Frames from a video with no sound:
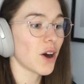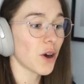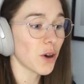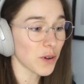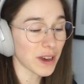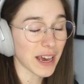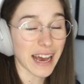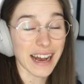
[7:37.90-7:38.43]

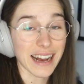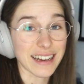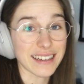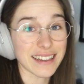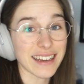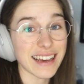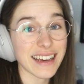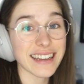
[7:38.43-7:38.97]
Okay.
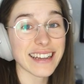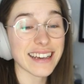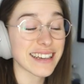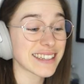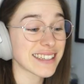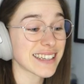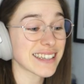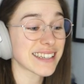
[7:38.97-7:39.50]
It
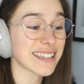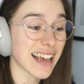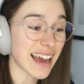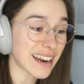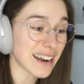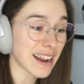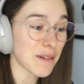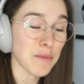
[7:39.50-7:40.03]
is
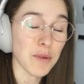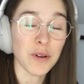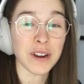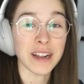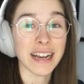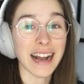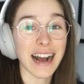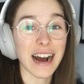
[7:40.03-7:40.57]
Saturday
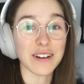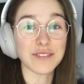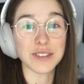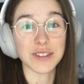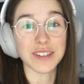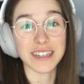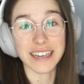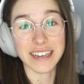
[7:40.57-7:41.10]
morning
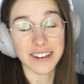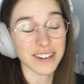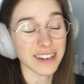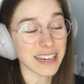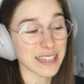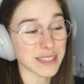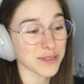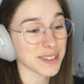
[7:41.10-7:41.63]
after
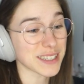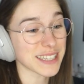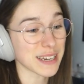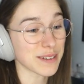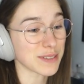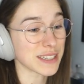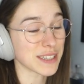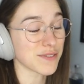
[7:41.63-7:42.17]
Leon has
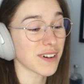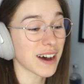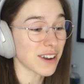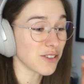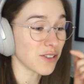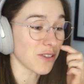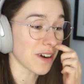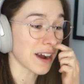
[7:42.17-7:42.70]
received his
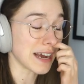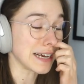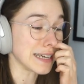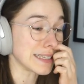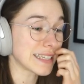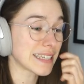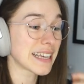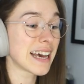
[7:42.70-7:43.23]
final
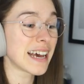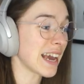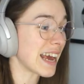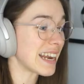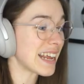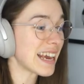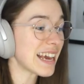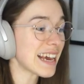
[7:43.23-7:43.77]
grades,
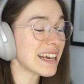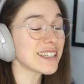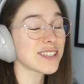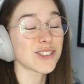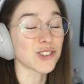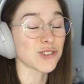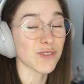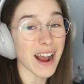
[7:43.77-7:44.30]
and he
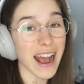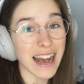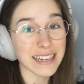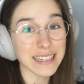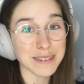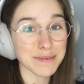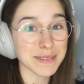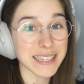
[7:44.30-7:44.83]
has
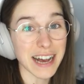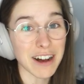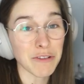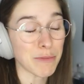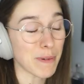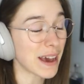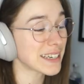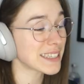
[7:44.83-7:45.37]
dragged
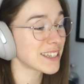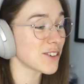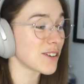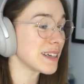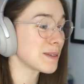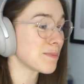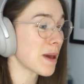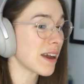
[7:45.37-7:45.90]
himself back to
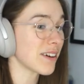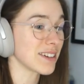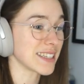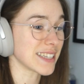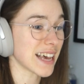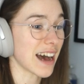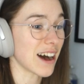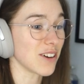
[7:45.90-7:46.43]
his
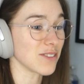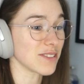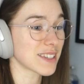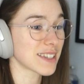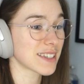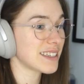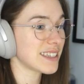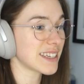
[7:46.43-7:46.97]
parents'
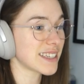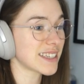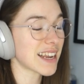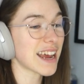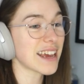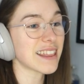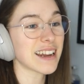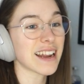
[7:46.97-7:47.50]
house to
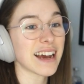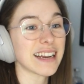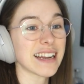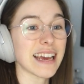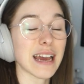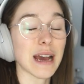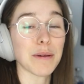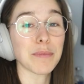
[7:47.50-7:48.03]
stay the
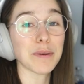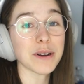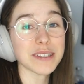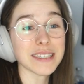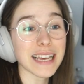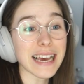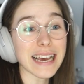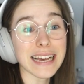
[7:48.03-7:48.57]
night here
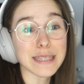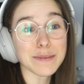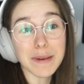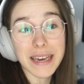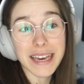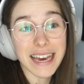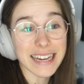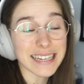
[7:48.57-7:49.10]
because he has
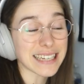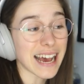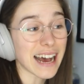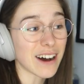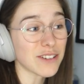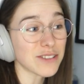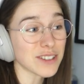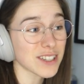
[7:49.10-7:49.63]
been kicked
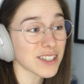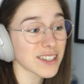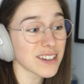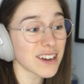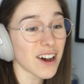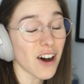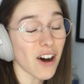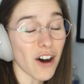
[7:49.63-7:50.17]
out
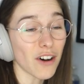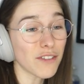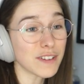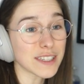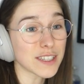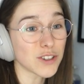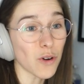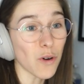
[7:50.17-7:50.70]
of
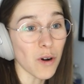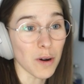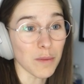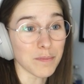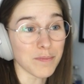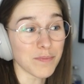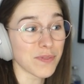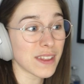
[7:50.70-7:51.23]
his
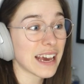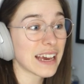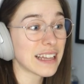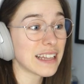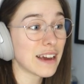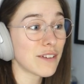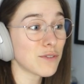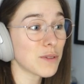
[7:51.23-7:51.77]
dorm.
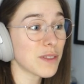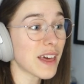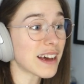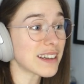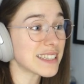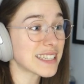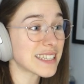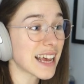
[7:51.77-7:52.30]
He left
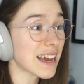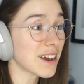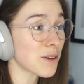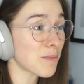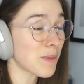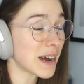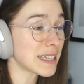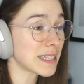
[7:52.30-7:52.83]
without saying
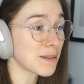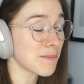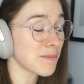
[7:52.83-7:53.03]
goodbye to